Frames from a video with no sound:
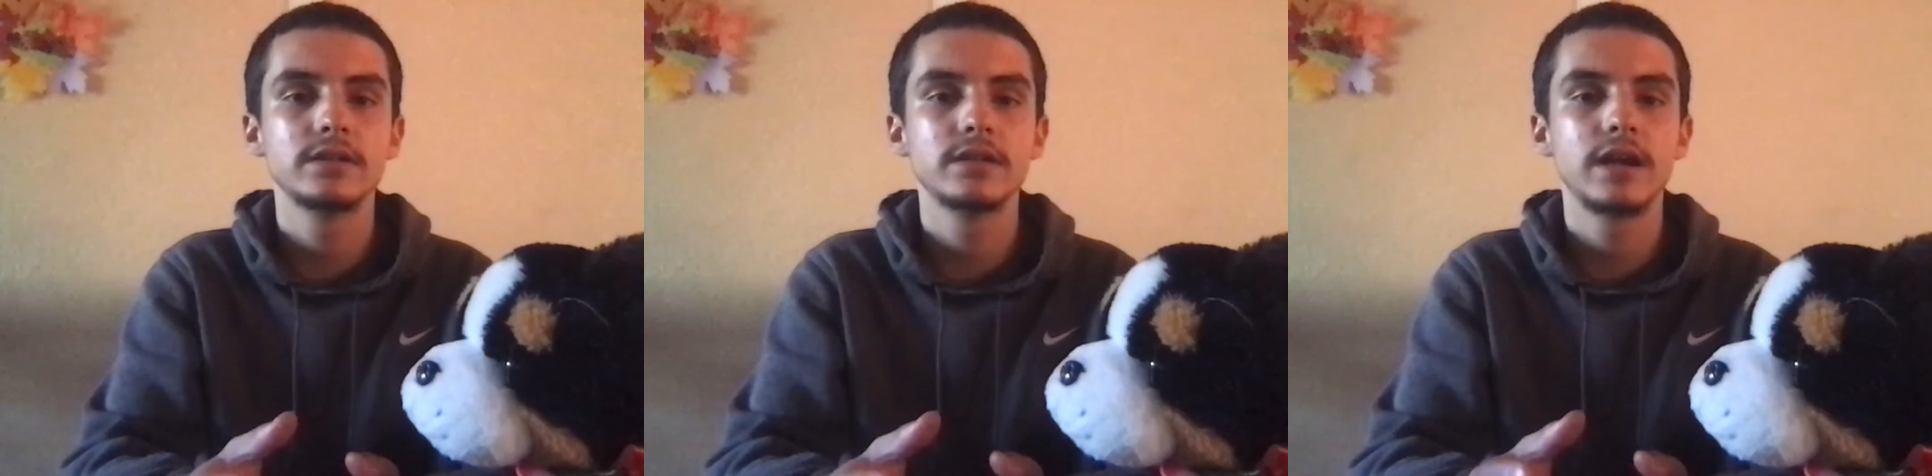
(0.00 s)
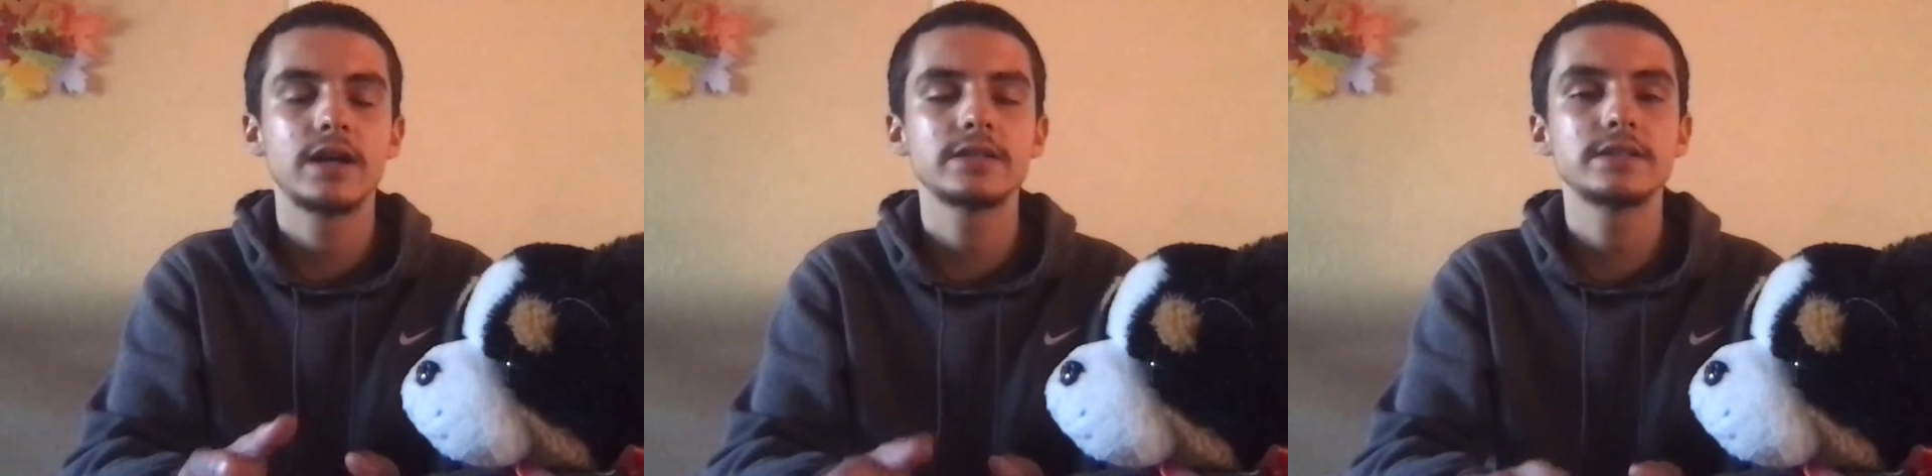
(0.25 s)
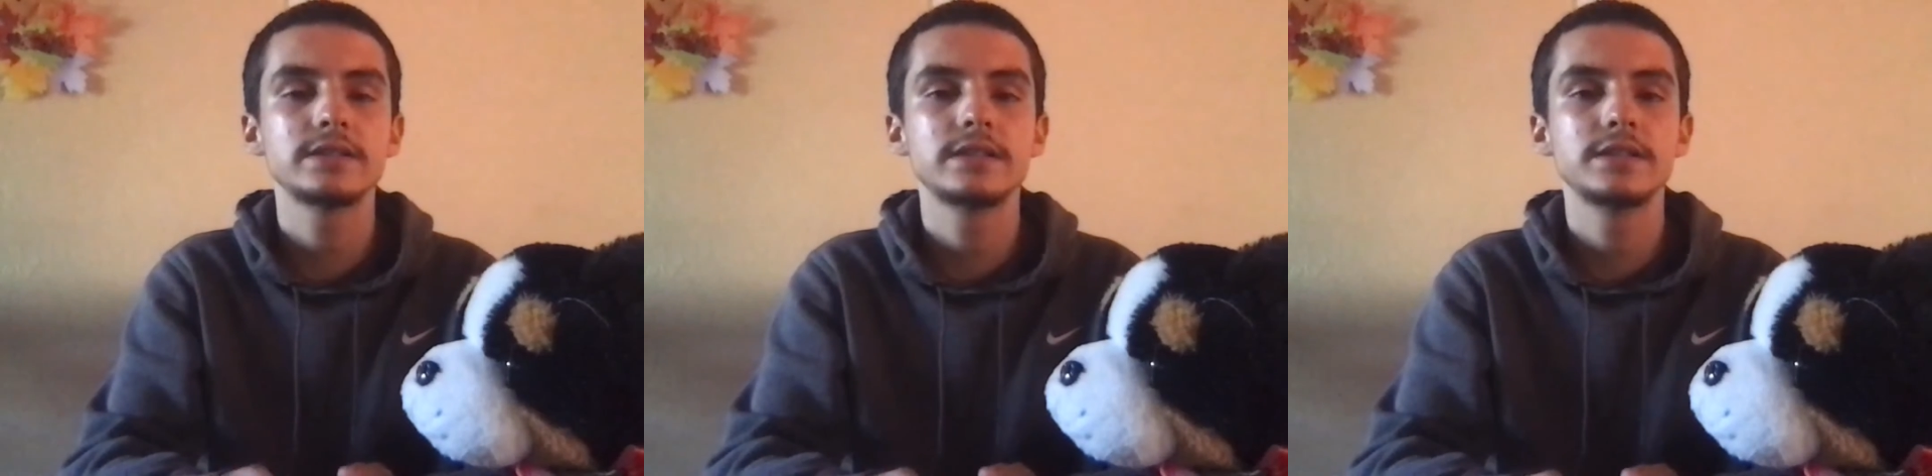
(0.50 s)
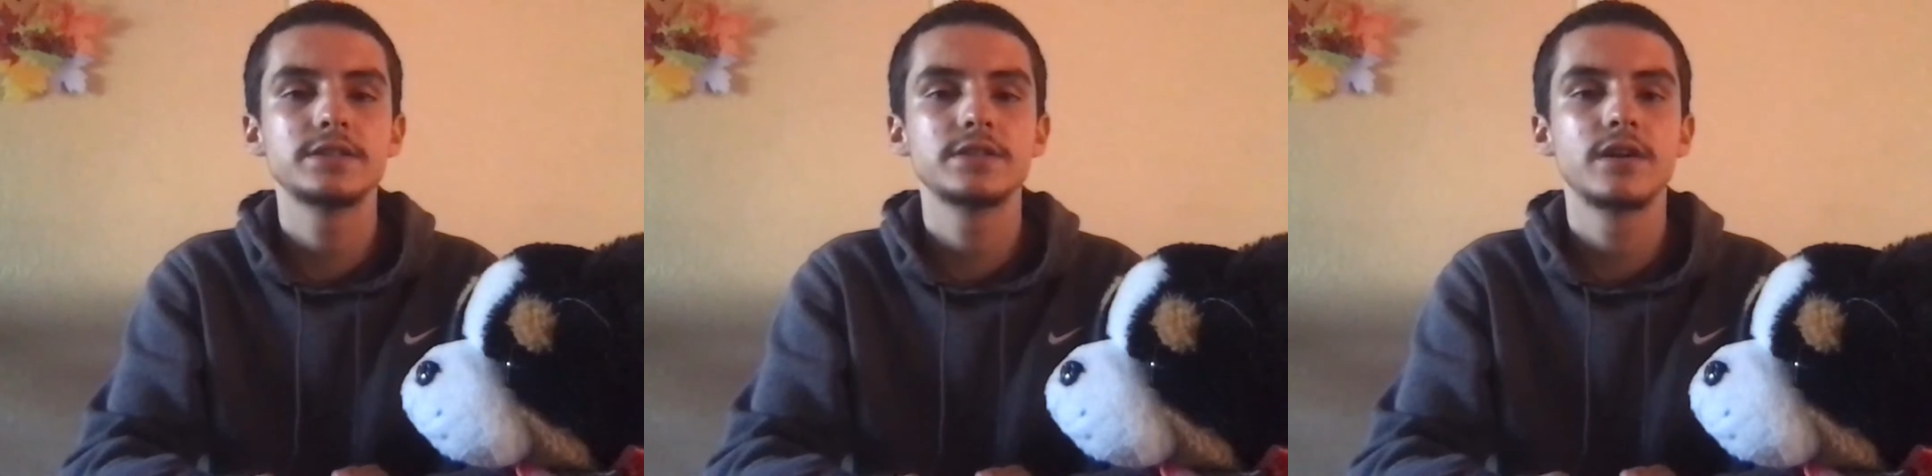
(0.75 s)
how
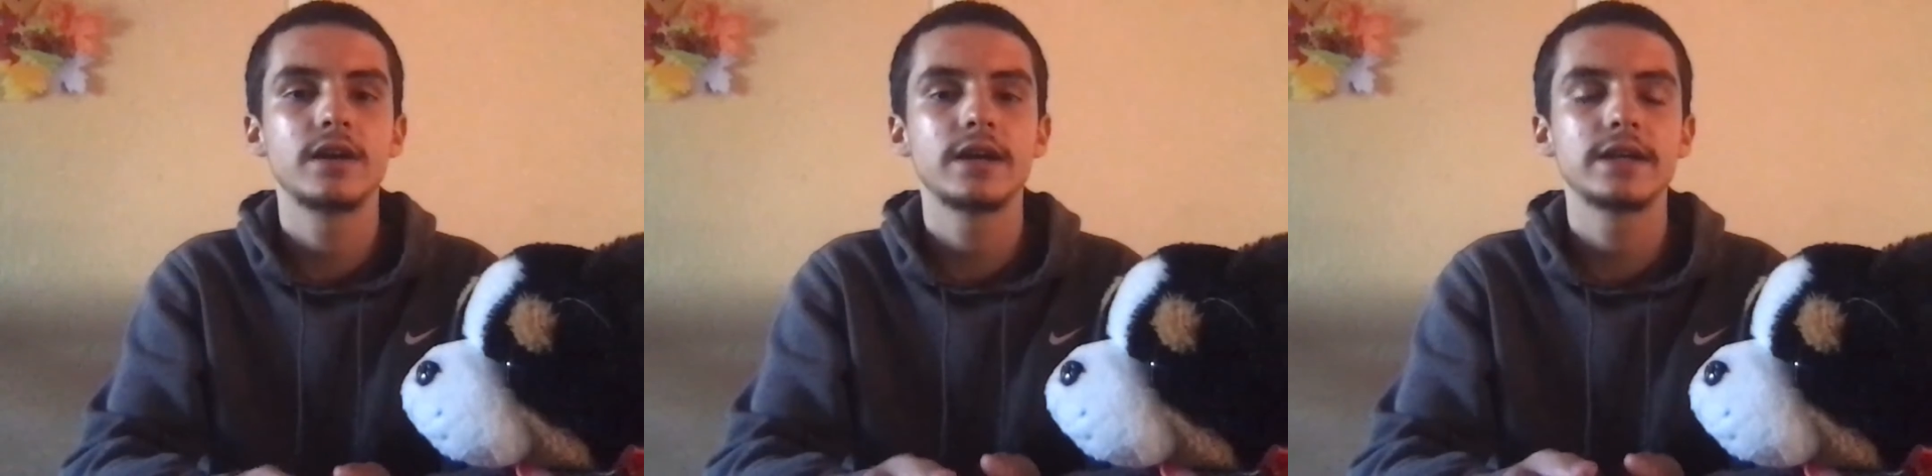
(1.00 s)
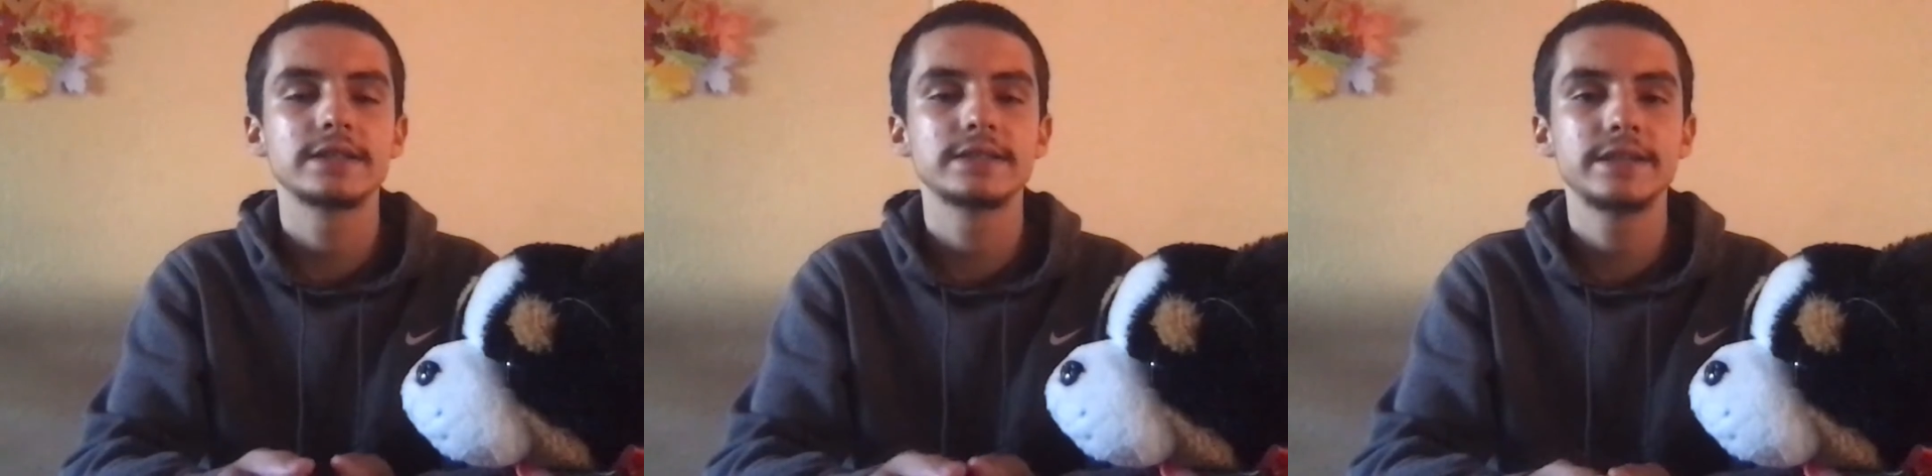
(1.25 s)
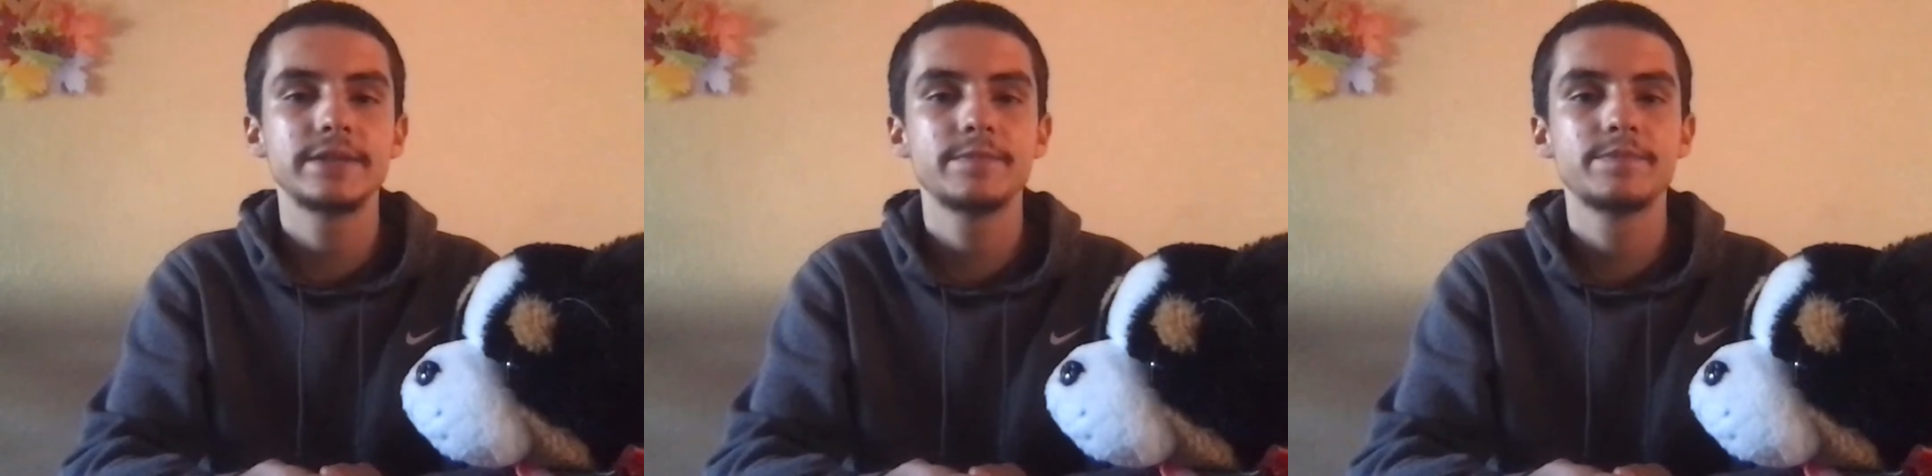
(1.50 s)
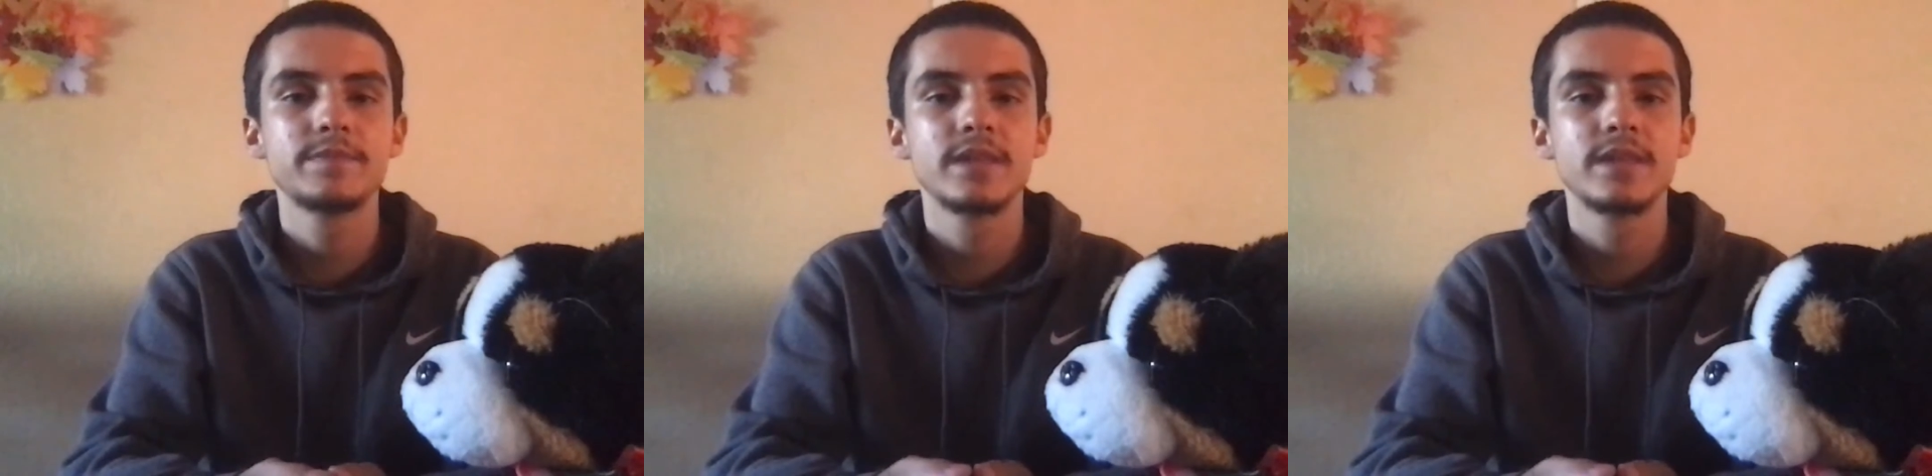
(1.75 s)
to sit,